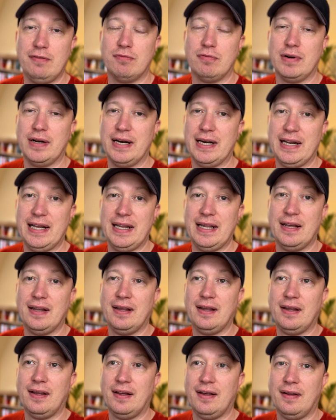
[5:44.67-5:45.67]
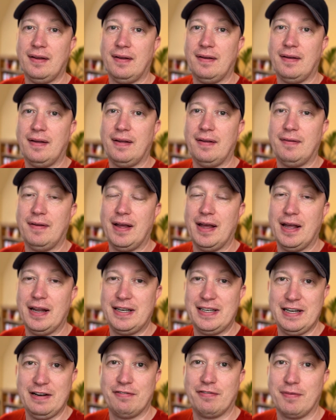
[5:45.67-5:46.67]
really a
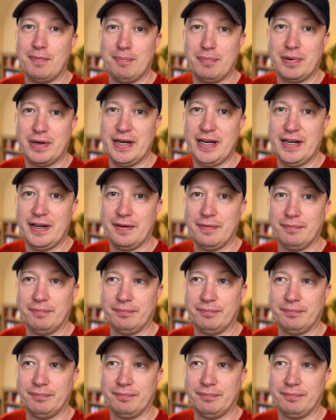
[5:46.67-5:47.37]
different breed.